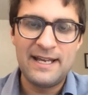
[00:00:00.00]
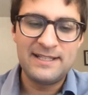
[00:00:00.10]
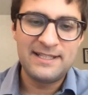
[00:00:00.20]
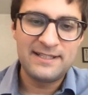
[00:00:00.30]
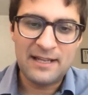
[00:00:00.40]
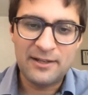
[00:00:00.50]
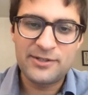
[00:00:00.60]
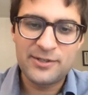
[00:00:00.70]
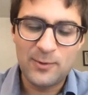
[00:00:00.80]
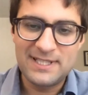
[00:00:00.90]
And the
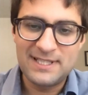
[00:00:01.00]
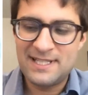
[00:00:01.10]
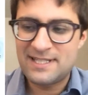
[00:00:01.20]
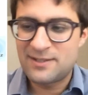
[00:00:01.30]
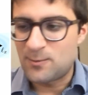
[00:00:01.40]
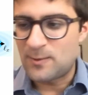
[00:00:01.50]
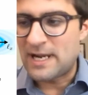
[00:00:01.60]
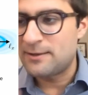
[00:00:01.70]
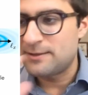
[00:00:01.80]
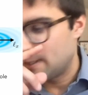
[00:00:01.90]
analogous quantity is the
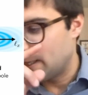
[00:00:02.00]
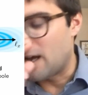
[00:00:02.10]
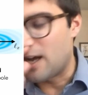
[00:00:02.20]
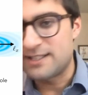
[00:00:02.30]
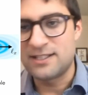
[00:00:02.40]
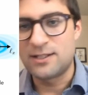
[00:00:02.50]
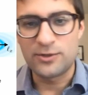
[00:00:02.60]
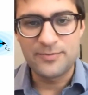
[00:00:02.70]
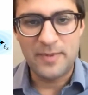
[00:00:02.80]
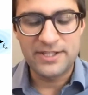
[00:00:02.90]
round hot
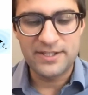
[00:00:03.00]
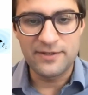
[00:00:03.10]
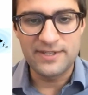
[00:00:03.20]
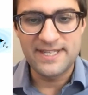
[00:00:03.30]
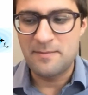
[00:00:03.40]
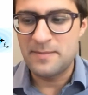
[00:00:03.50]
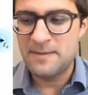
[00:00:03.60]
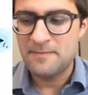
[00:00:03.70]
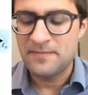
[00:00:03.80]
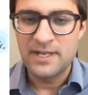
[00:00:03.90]
and cold spots of the
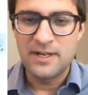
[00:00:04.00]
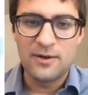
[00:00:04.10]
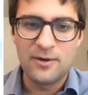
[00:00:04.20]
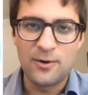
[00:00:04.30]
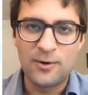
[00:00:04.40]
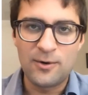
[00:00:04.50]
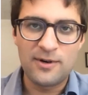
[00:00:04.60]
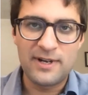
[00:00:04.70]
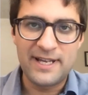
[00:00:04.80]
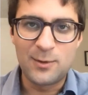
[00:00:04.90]
CMB,
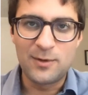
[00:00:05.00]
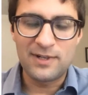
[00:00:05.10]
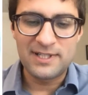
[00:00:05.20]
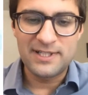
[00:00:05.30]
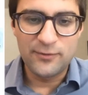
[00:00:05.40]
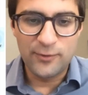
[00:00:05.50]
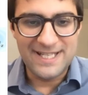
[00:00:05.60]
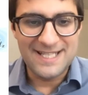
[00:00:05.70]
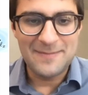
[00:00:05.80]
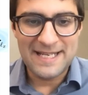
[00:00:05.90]
or equivalently in
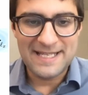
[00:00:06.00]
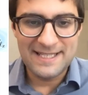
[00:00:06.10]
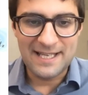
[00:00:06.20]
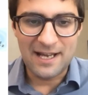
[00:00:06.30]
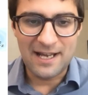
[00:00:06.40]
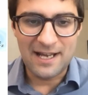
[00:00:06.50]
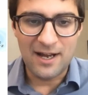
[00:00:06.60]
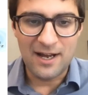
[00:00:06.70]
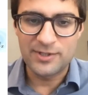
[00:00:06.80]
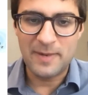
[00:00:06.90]
Fourier space, these
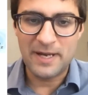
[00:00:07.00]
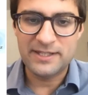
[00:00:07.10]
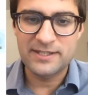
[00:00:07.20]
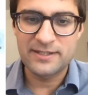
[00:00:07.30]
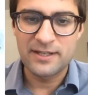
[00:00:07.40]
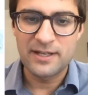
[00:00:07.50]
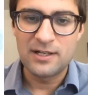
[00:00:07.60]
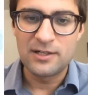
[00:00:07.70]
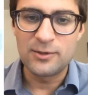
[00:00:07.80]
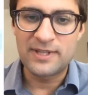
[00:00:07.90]
hot and cold spots
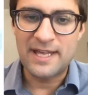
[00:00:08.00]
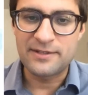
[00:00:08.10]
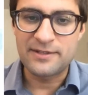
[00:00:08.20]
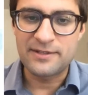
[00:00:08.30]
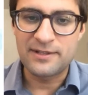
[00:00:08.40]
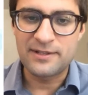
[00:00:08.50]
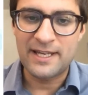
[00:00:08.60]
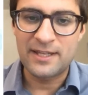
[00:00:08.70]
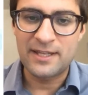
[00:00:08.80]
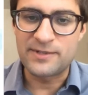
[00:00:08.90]

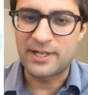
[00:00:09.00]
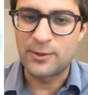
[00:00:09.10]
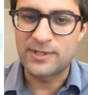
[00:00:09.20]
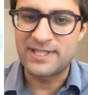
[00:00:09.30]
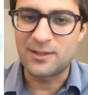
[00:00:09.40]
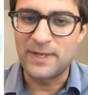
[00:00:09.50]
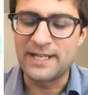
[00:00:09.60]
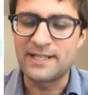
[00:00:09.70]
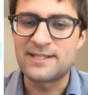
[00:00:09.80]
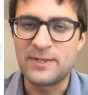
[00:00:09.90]
look like those
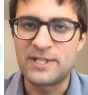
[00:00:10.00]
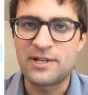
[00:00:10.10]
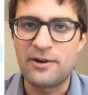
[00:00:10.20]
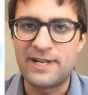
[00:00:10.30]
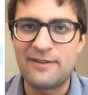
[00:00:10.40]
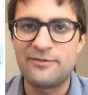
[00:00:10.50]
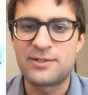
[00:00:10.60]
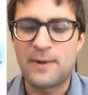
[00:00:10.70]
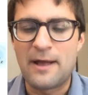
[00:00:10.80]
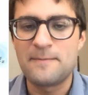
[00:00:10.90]
acoustic rings, which are on
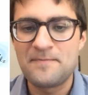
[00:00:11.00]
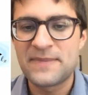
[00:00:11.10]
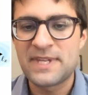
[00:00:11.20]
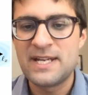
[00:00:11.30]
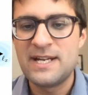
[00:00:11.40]
average round.